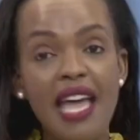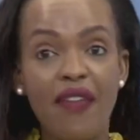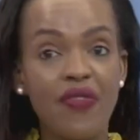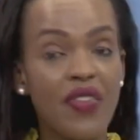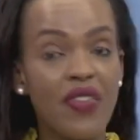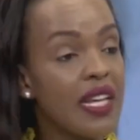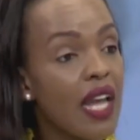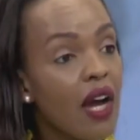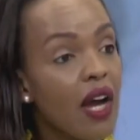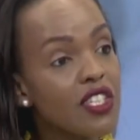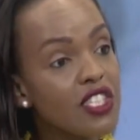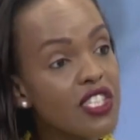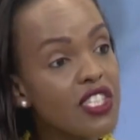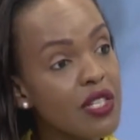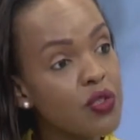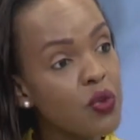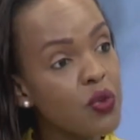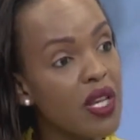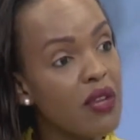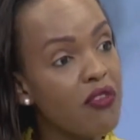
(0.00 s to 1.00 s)
and then now it's
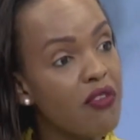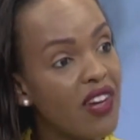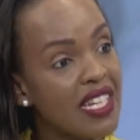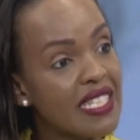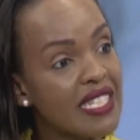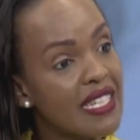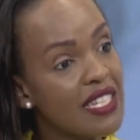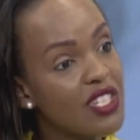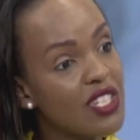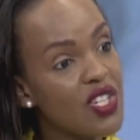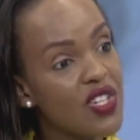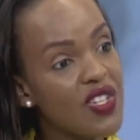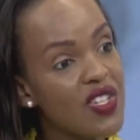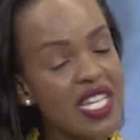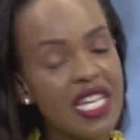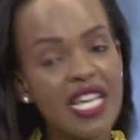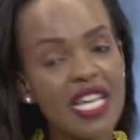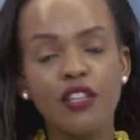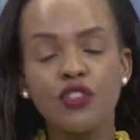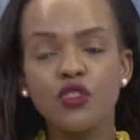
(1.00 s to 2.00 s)
the 21st
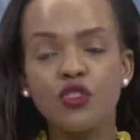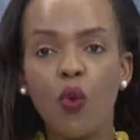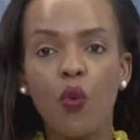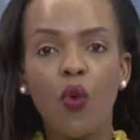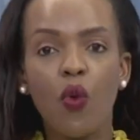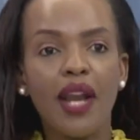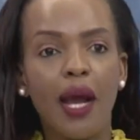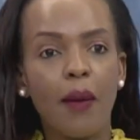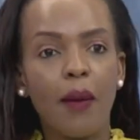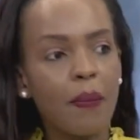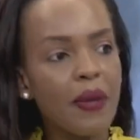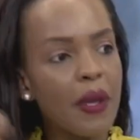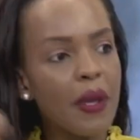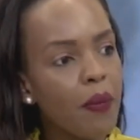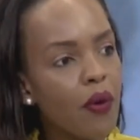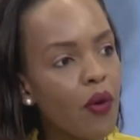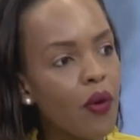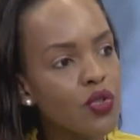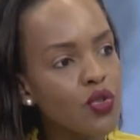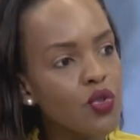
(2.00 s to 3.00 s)
century. So what are
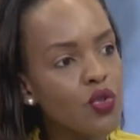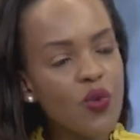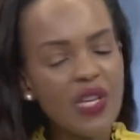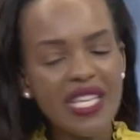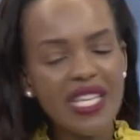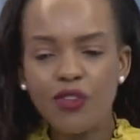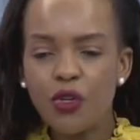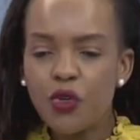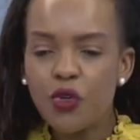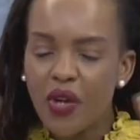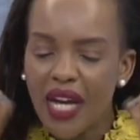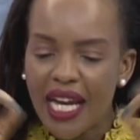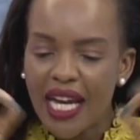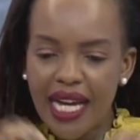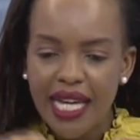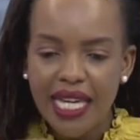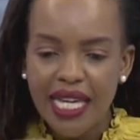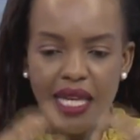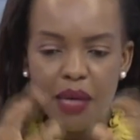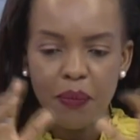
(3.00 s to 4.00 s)
people doing? Though you can
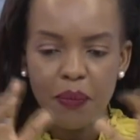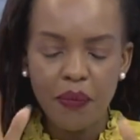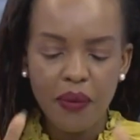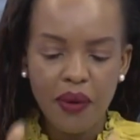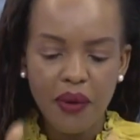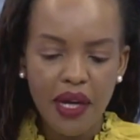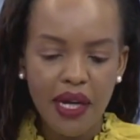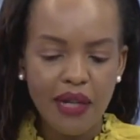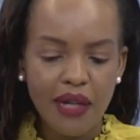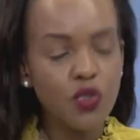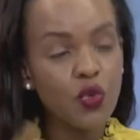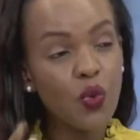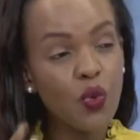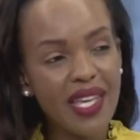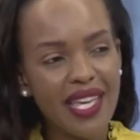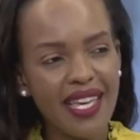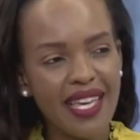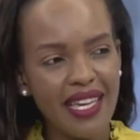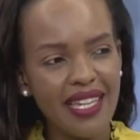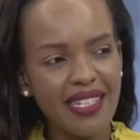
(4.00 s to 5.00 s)
keep
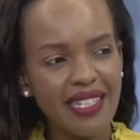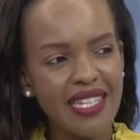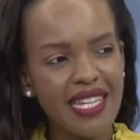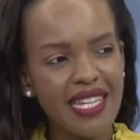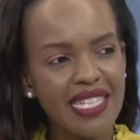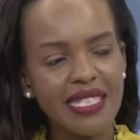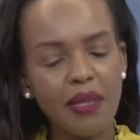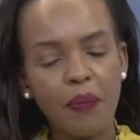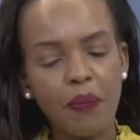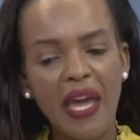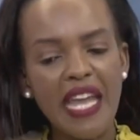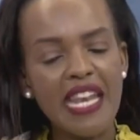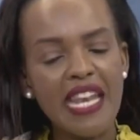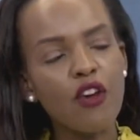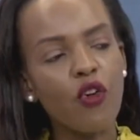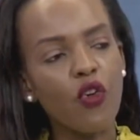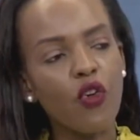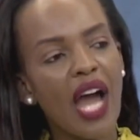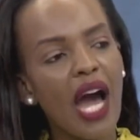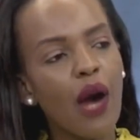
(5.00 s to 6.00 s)
tweaking it,
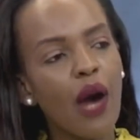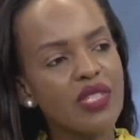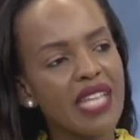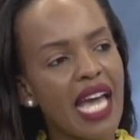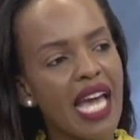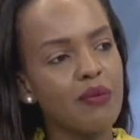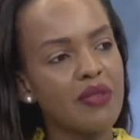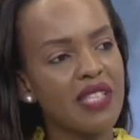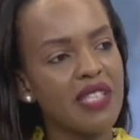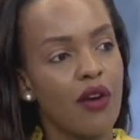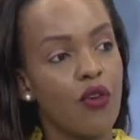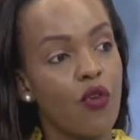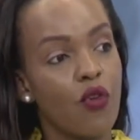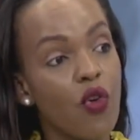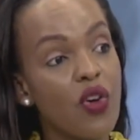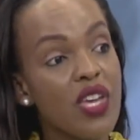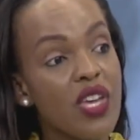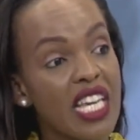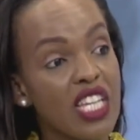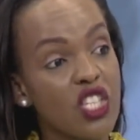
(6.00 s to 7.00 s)
depending on how times are
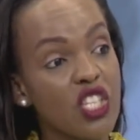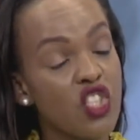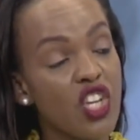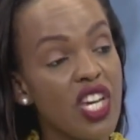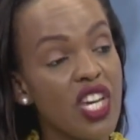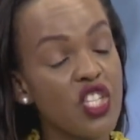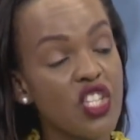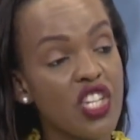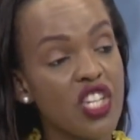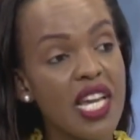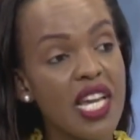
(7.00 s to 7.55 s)
going and changing,